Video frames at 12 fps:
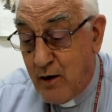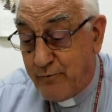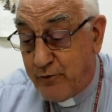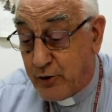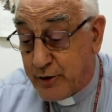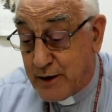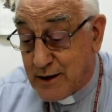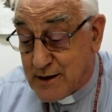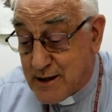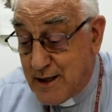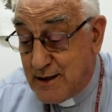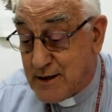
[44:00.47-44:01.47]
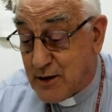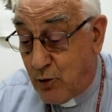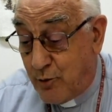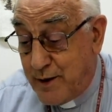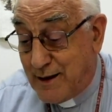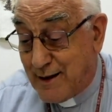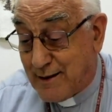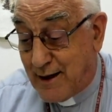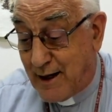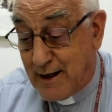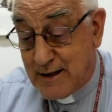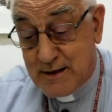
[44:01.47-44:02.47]
for the sins committed
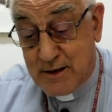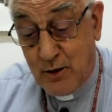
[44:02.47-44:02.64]
against